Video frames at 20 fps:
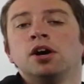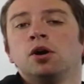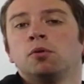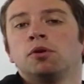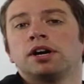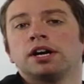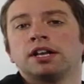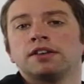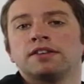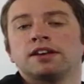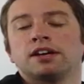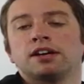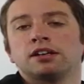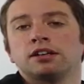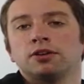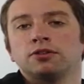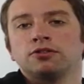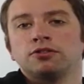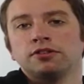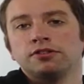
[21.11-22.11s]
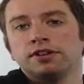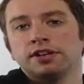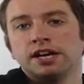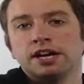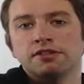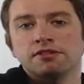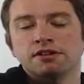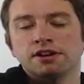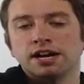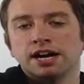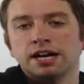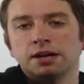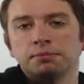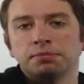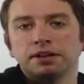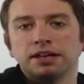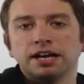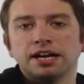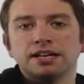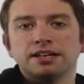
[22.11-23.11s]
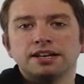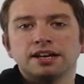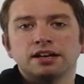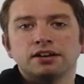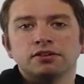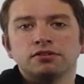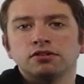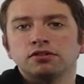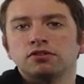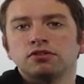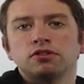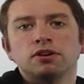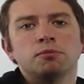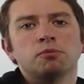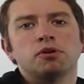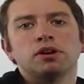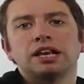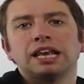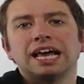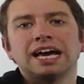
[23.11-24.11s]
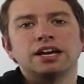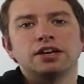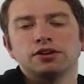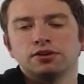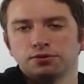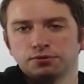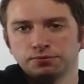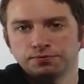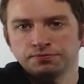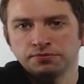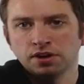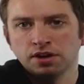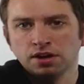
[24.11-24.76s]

We're going to take a close look together at how to play Adele's Someone Like You.